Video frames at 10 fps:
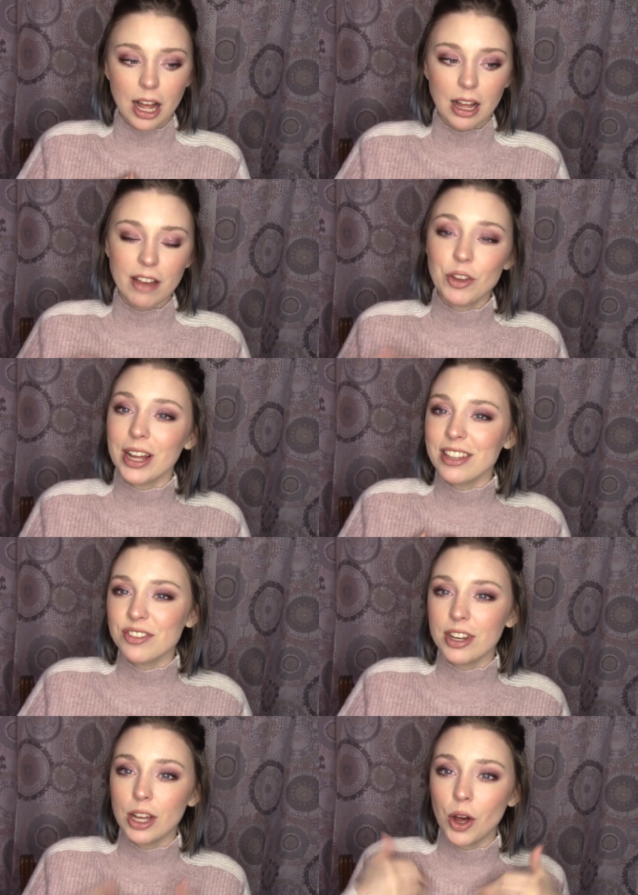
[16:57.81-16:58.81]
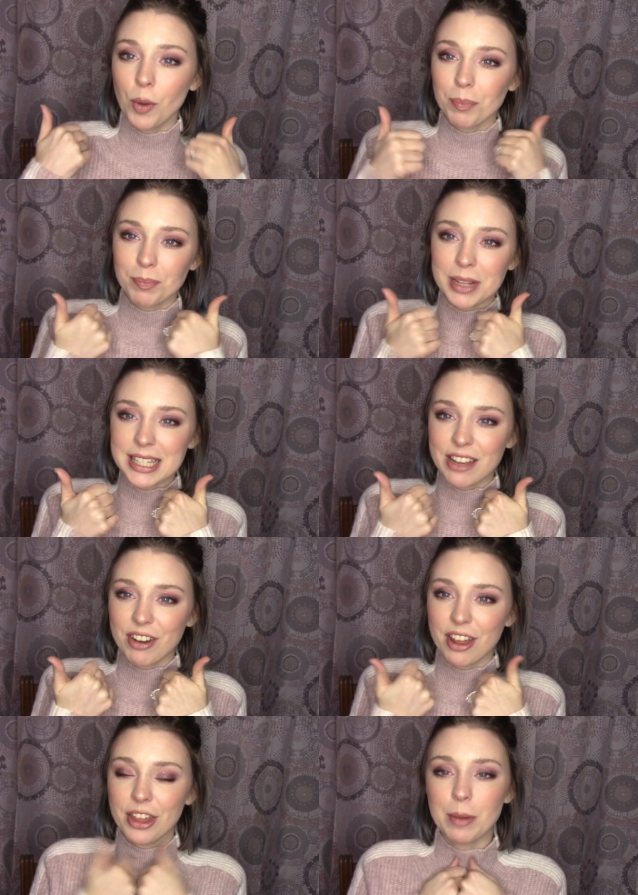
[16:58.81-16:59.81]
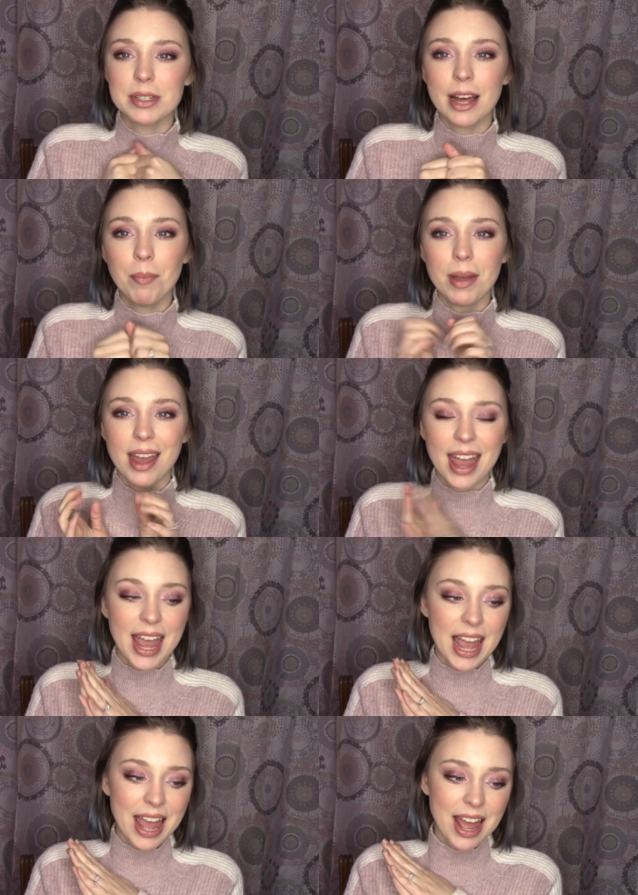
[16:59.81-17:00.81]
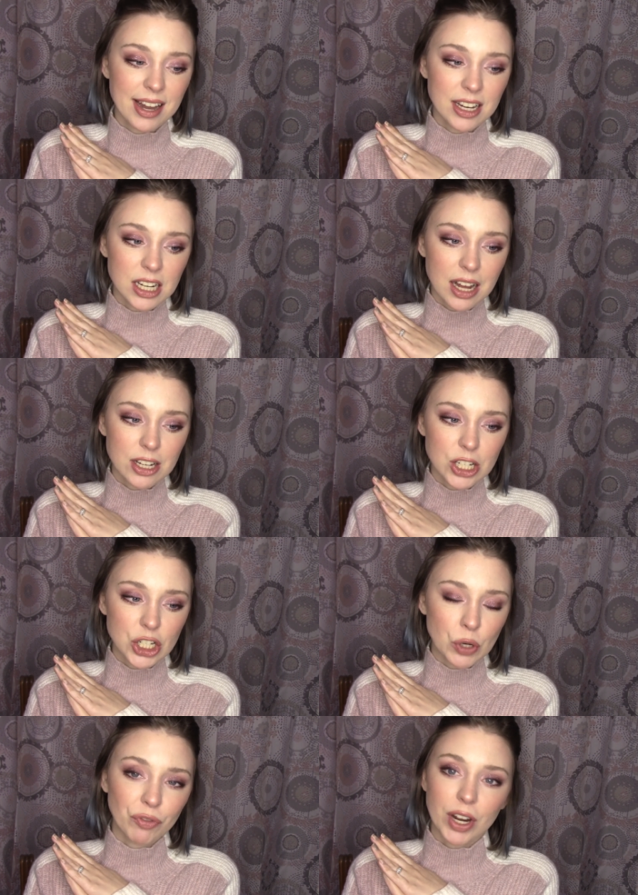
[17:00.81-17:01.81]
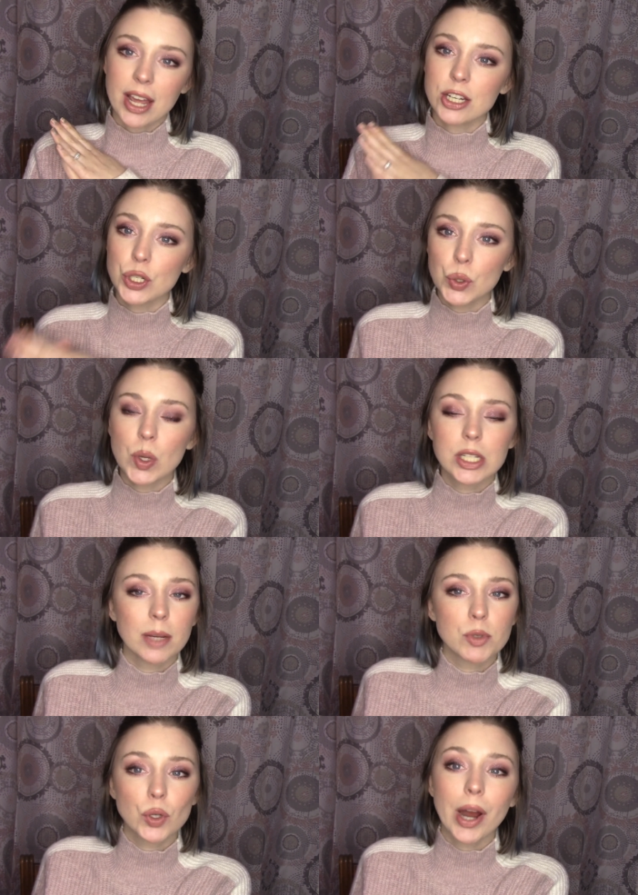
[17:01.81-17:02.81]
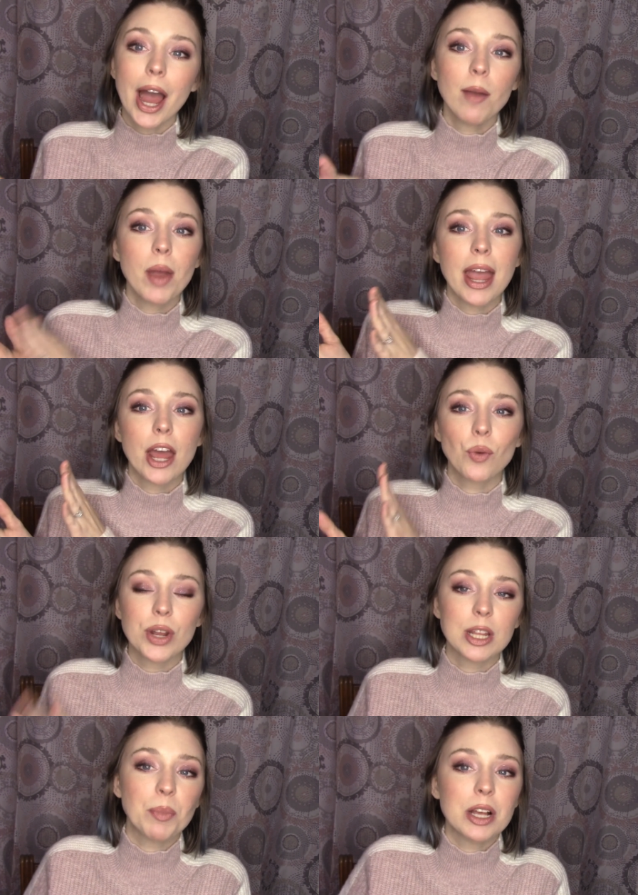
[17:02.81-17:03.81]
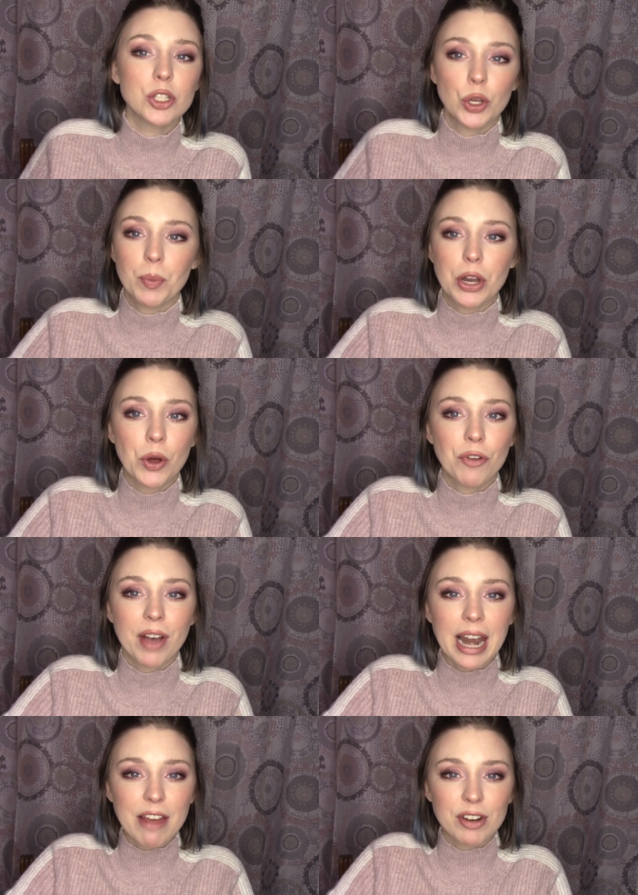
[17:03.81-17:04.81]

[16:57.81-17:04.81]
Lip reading: If you like this video, please give it a thumbs up and don't forget to subscribe and ring the bell so you can be notified every